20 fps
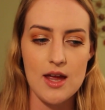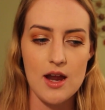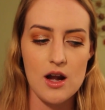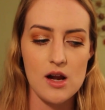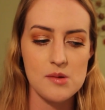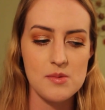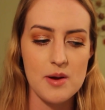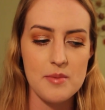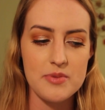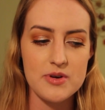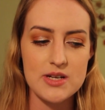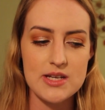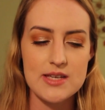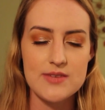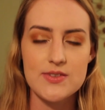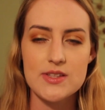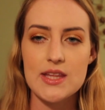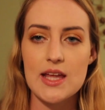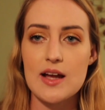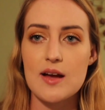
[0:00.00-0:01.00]
And I remember
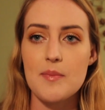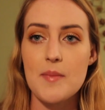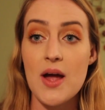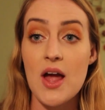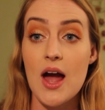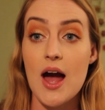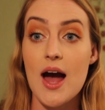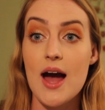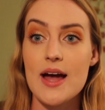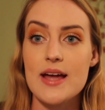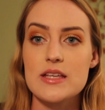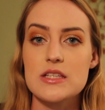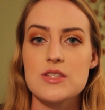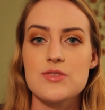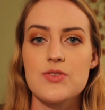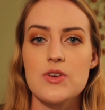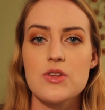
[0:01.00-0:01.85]
even like my eyes